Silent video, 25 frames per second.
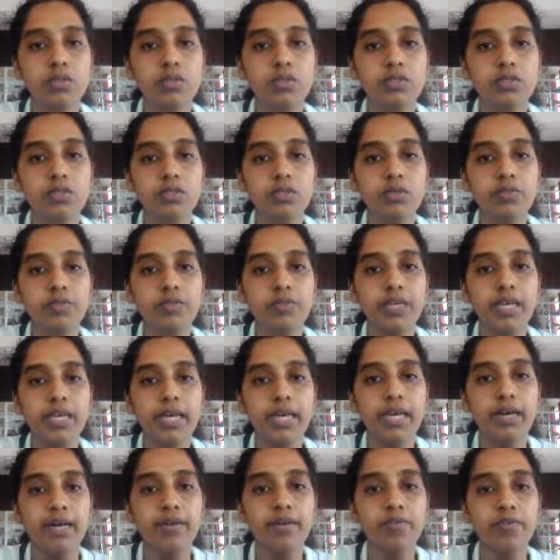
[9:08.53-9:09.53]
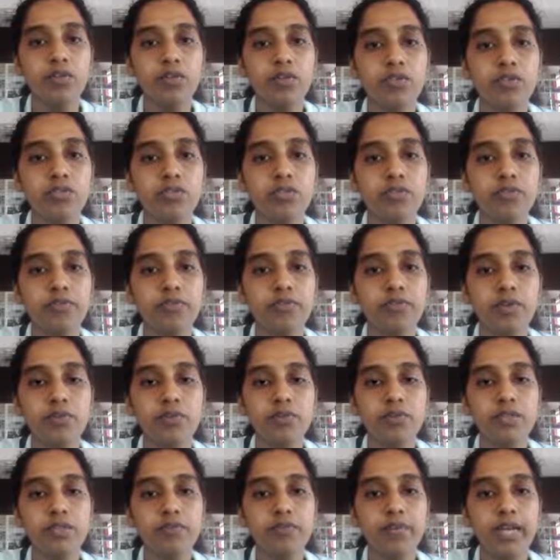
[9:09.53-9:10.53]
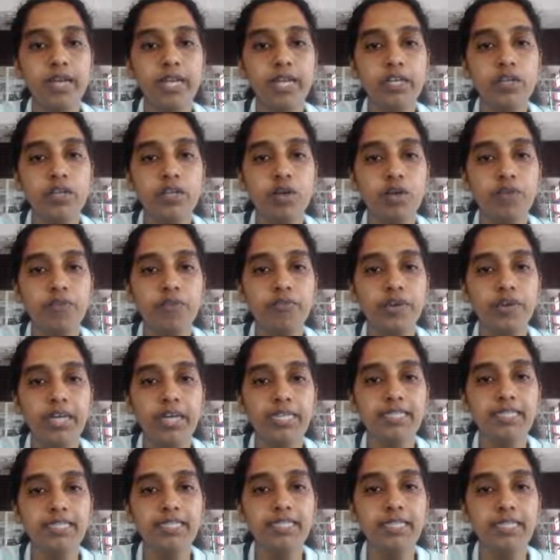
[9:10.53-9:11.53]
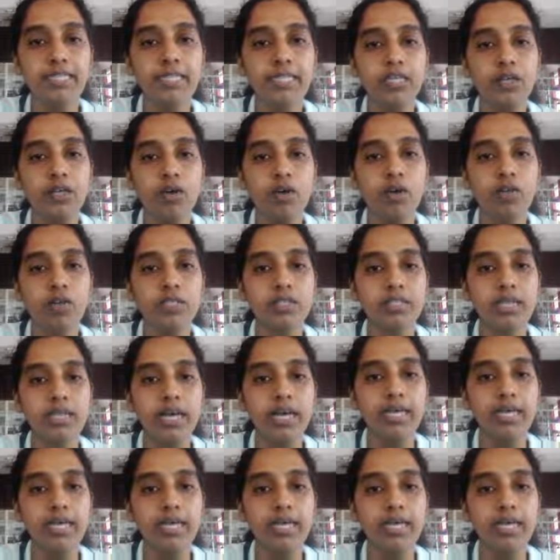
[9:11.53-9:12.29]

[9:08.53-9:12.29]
So we have also found the value of IC or the